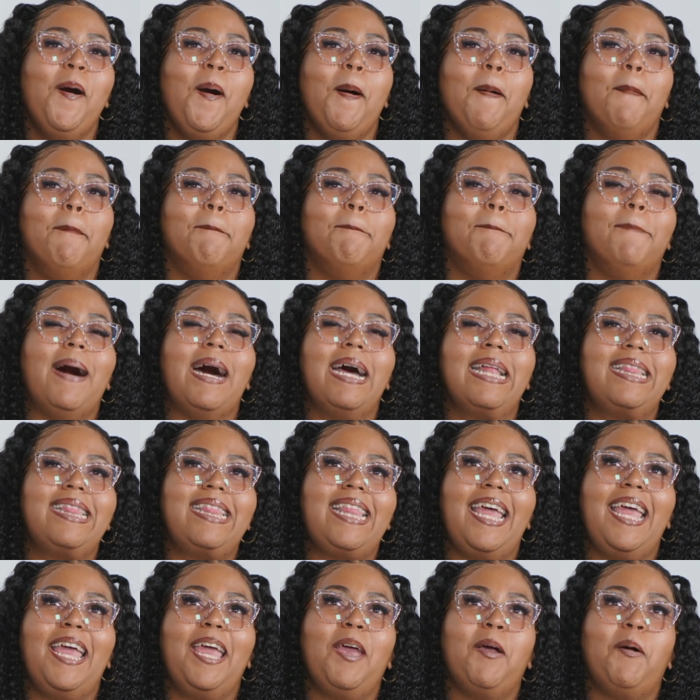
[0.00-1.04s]
my
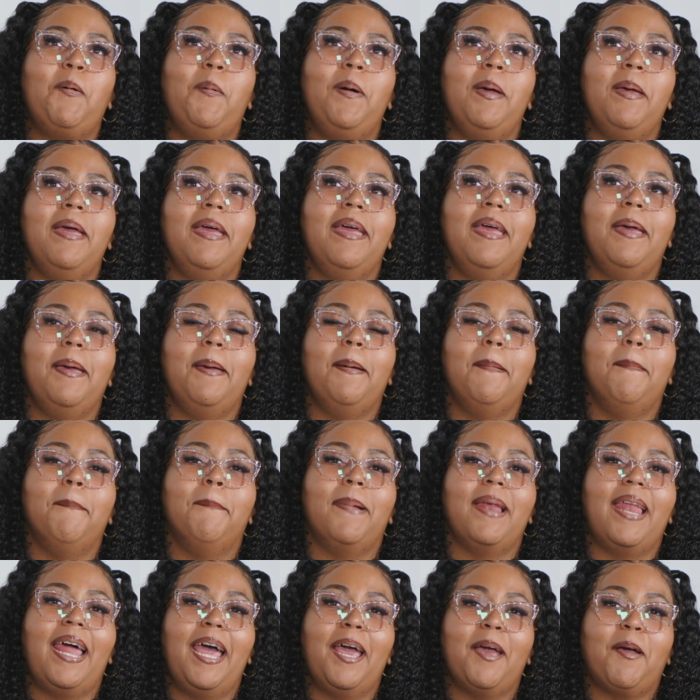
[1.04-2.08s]
thing with
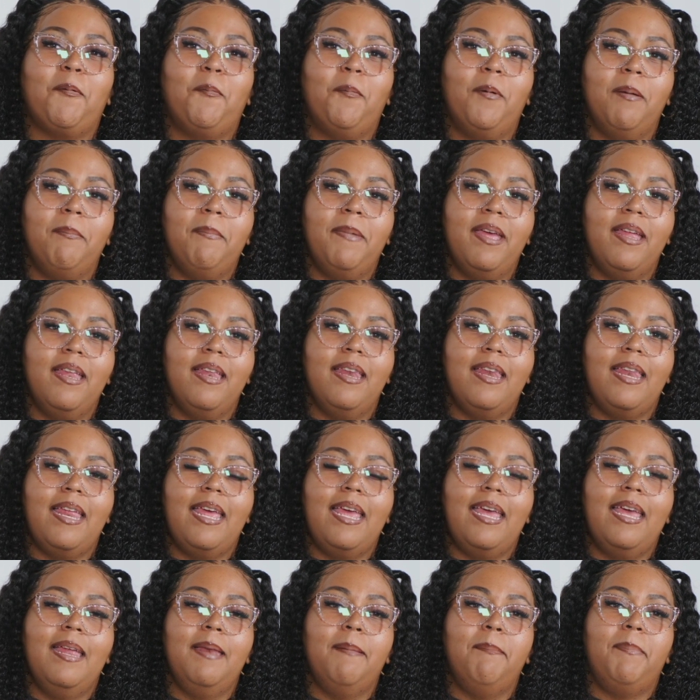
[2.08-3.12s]
black women
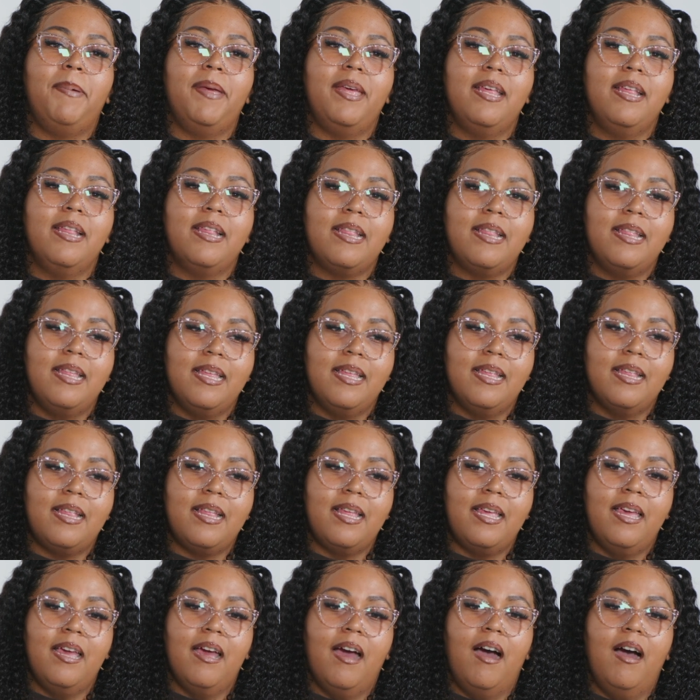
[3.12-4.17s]
in business
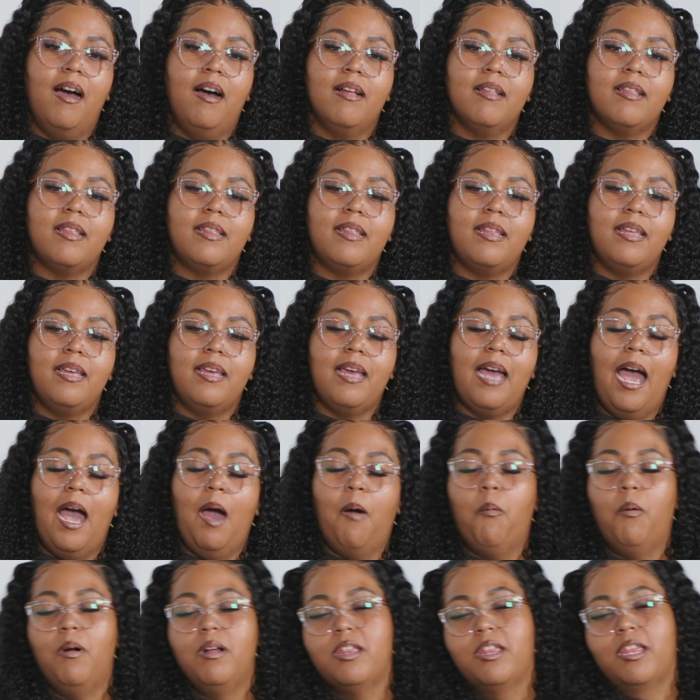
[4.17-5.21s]
in Austin, I
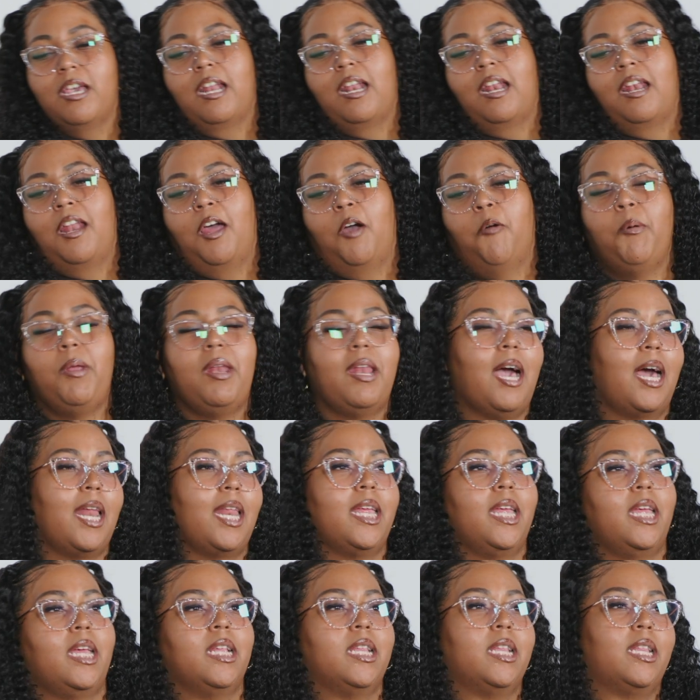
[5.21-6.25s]
want y'all to know we not
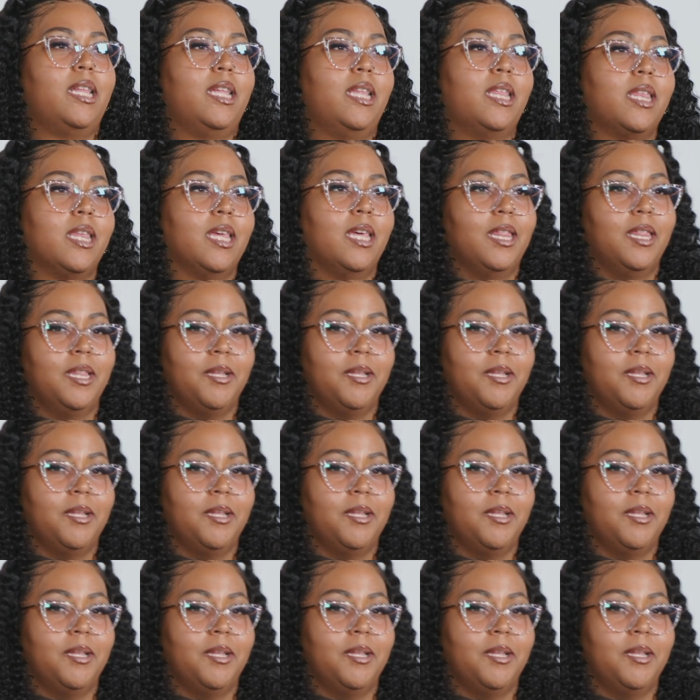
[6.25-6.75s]
against each other.